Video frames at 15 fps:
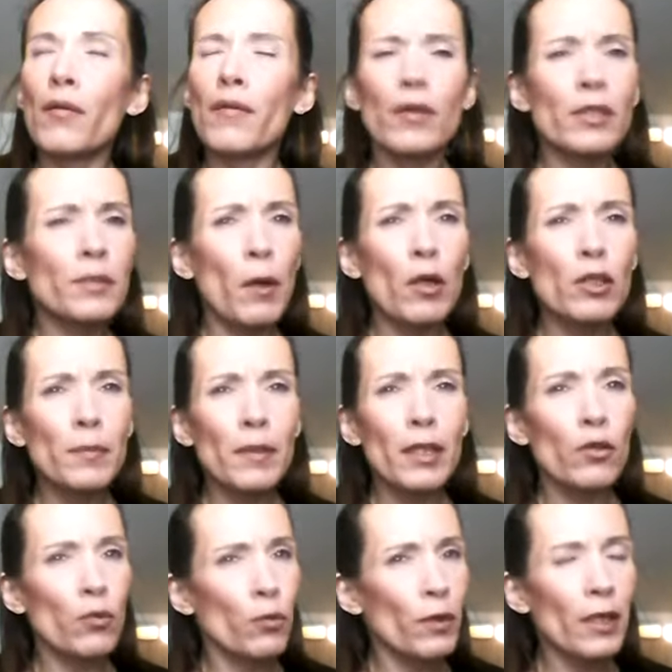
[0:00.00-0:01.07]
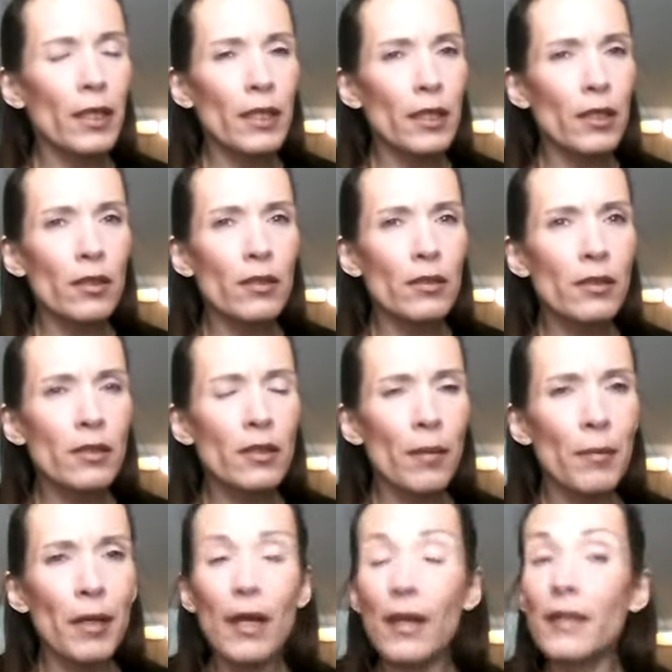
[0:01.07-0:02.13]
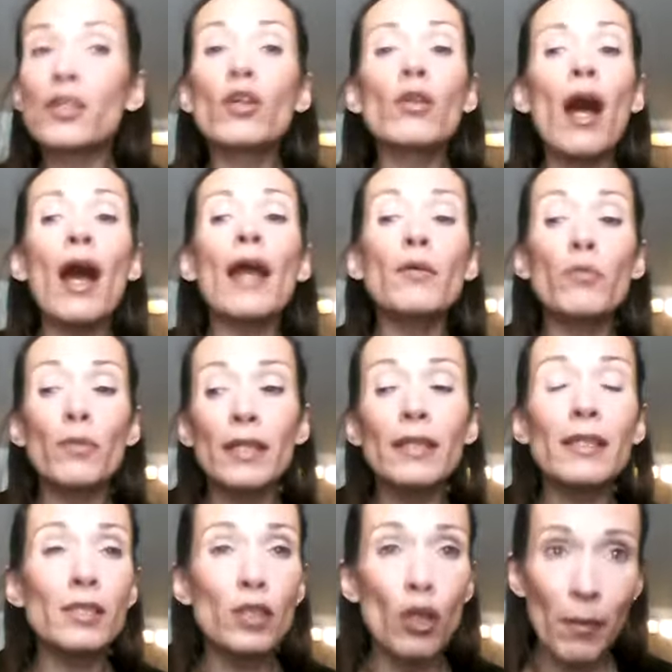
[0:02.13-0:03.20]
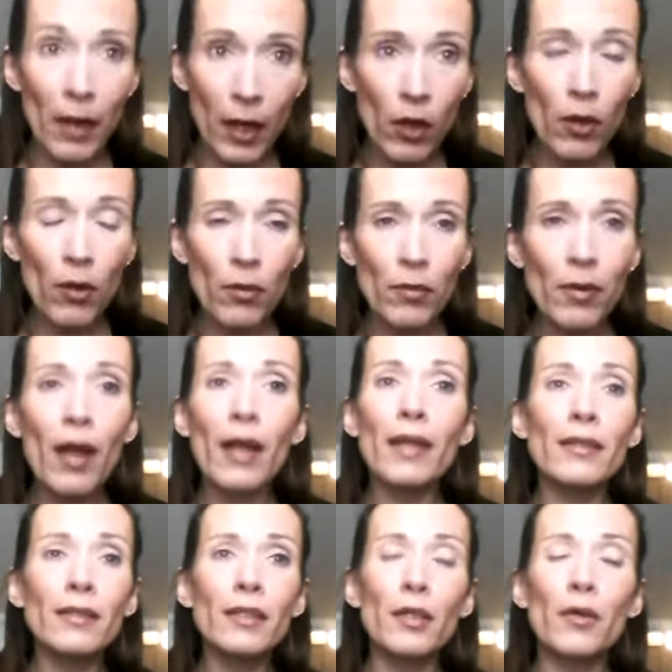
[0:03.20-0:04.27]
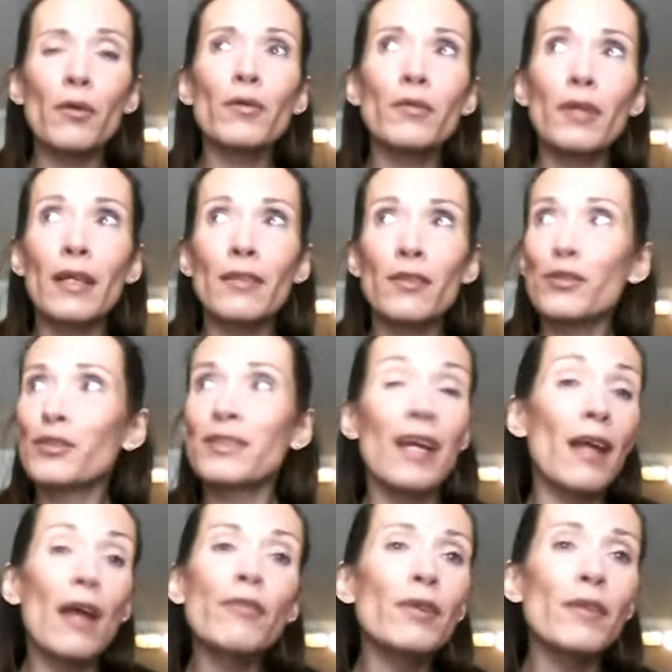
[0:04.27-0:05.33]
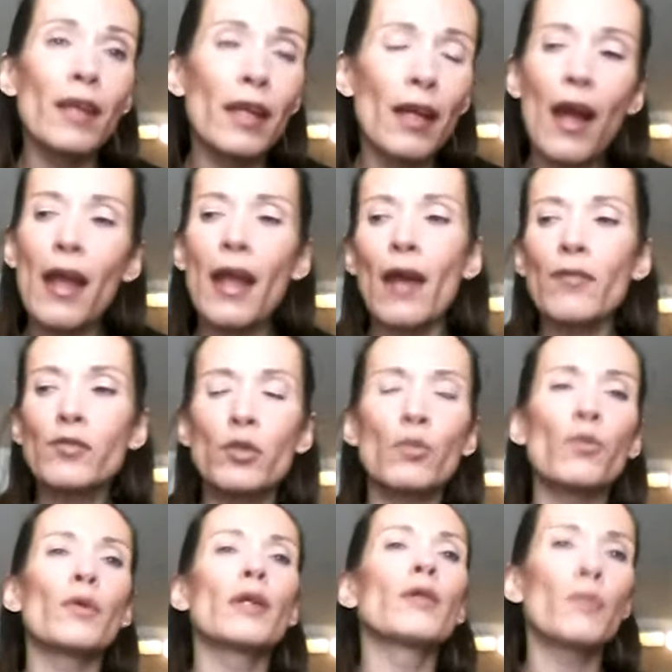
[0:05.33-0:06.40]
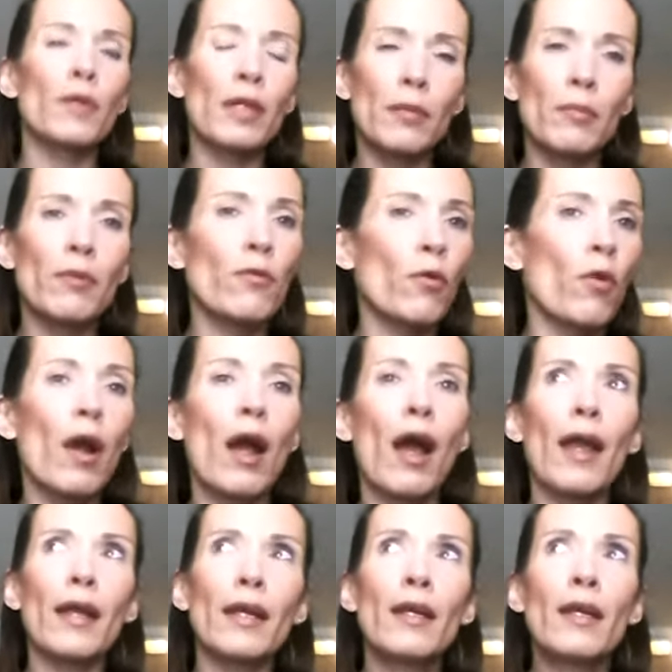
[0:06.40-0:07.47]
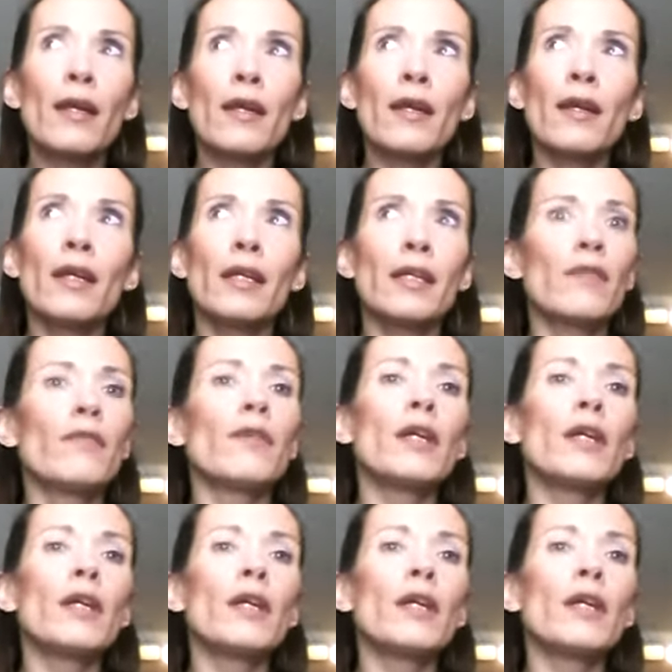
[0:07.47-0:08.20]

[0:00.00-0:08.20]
there's supposedly three years. I mean, until I read this on my own, I, you know, there's everything I have to reread before I give